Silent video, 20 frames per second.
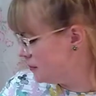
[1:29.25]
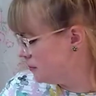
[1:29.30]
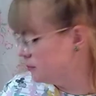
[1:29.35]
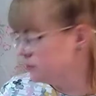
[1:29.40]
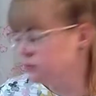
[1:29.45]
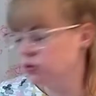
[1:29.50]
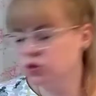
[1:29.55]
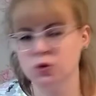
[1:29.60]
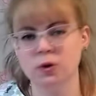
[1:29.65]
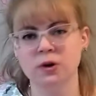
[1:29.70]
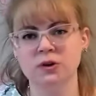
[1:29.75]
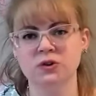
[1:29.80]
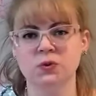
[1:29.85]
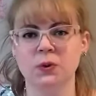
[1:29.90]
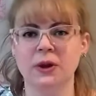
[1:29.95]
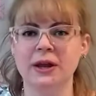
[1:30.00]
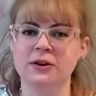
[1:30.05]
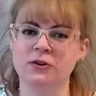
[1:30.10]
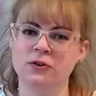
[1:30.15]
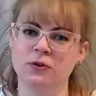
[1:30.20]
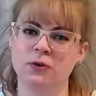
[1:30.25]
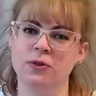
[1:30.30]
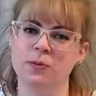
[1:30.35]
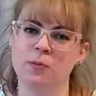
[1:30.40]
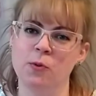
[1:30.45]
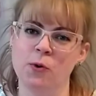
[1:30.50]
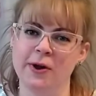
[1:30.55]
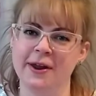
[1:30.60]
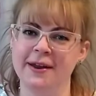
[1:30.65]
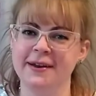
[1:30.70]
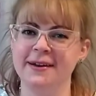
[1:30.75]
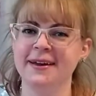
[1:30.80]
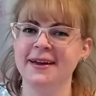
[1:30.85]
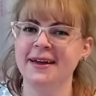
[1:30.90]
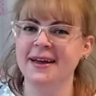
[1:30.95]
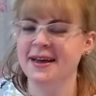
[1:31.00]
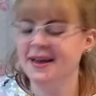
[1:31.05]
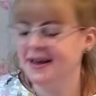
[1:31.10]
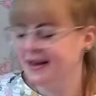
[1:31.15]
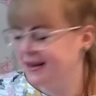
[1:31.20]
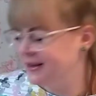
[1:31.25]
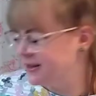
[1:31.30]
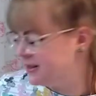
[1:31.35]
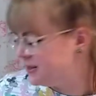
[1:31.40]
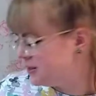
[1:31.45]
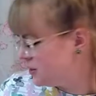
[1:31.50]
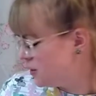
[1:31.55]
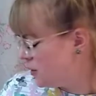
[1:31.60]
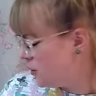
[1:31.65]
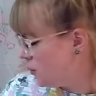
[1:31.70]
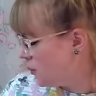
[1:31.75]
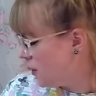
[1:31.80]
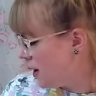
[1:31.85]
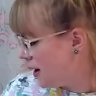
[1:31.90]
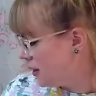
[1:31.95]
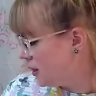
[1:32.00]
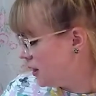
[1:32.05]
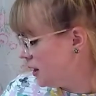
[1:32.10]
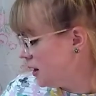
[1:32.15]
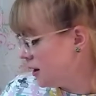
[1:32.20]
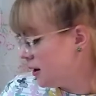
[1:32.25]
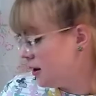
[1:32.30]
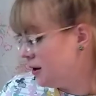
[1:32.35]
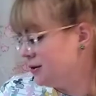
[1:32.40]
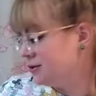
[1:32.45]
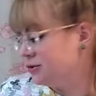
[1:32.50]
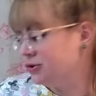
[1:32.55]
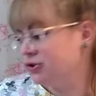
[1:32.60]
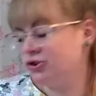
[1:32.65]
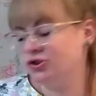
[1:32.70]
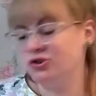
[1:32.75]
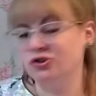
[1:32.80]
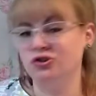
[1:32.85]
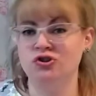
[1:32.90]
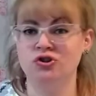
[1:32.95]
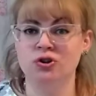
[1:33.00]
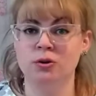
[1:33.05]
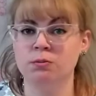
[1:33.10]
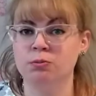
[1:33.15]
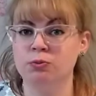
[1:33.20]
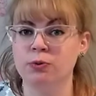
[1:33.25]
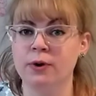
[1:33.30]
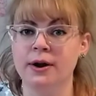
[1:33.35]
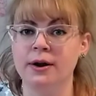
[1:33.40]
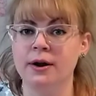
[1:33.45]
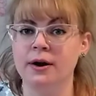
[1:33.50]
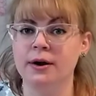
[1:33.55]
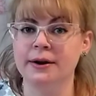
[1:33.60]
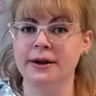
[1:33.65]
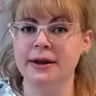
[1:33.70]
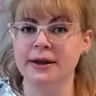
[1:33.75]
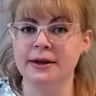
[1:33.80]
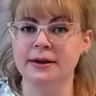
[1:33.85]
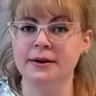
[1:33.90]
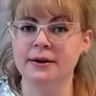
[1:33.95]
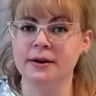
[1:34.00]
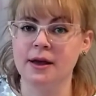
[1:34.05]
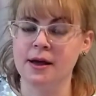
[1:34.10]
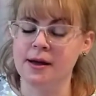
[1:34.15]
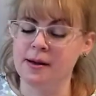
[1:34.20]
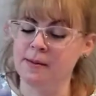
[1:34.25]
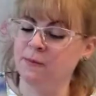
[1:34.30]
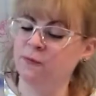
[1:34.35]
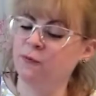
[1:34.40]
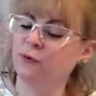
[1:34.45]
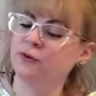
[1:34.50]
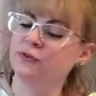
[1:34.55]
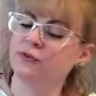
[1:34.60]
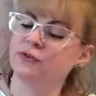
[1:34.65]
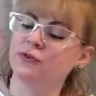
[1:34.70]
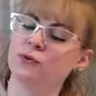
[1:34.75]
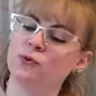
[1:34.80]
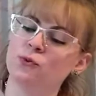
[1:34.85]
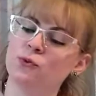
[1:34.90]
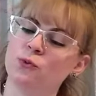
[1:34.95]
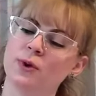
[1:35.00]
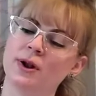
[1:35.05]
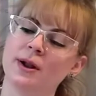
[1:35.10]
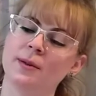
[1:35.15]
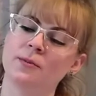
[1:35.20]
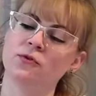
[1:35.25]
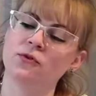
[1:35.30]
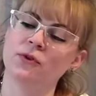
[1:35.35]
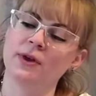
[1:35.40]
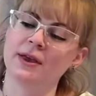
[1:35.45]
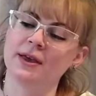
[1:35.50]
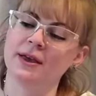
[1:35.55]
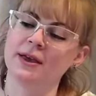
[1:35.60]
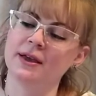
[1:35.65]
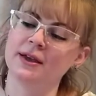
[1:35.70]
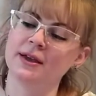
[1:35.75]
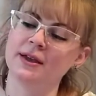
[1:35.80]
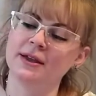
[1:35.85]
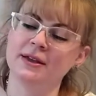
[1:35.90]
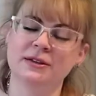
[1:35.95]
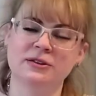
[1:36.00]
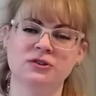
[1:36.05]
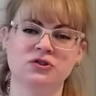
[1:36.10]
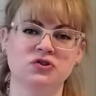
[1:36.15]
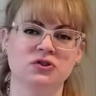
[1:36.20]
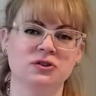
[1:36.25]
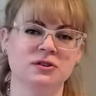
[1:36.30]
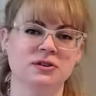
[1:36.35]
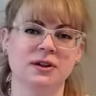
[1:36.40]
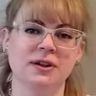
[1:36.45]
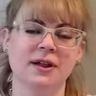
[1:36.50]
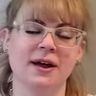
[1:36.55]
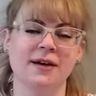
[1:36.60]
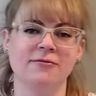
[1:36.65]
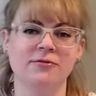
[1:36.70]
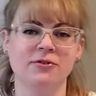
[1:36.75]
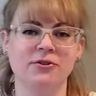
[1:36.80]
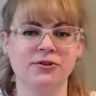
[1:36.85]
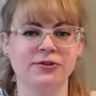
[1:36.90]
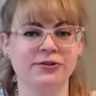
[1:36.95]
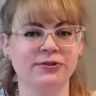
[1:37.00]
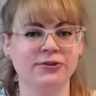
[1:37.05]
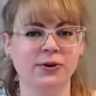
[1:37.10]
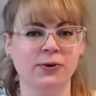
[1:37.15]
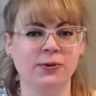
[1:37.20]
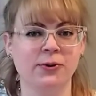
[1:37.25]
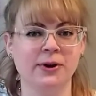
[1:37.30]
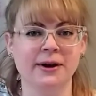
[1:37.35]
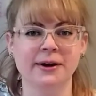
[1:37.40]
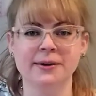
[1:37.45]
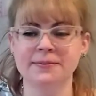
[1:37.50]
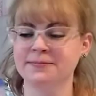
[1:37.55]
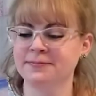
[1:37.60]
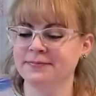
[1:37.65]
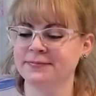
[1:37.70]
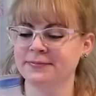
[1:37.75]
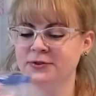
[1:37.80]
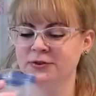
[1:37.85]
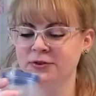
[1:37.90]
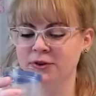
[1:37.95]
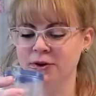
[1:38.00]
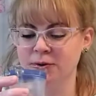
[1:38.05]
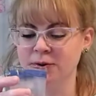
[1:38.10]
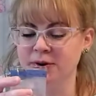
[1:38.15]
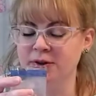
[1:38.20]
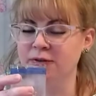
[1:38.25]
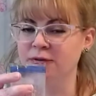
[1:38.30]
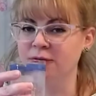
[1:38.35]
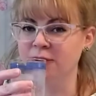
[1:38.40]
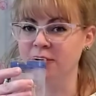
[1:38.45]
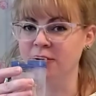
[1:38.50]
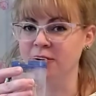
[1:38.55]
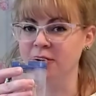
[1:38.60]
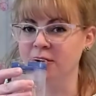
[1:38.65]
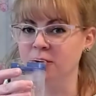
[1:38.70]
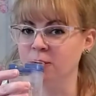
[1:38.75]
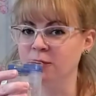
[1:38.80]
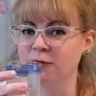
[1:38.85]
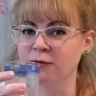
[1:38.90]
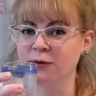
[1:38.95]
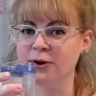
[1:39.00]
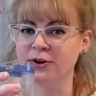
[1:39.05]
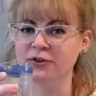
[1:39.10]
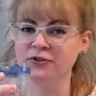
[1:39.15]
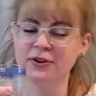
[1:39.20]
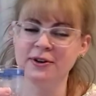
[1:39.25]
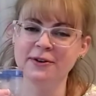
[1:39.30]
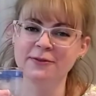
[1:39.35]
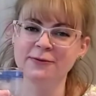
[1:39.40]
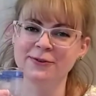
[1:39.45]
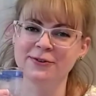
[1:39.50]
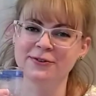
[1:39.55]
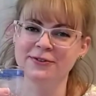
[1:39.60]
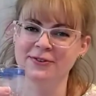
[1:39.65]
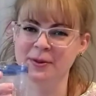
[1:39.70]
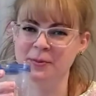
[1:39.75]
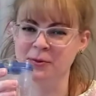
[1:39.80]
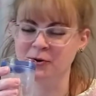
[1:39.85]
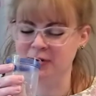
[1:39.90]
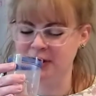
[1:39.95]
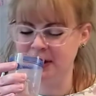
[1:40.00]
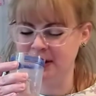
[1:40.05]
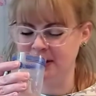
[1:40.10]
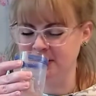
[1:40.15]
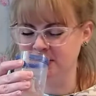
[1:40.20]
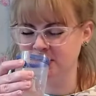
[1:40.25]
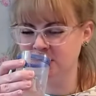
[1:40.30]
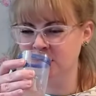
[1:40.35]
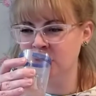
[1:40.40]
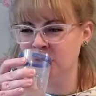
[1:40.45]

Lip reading: short, sweet, and to the point. So I think I'll just jump right on in. First, what I'm drinking is just a lavender soda, so it's very refreshing for summer days.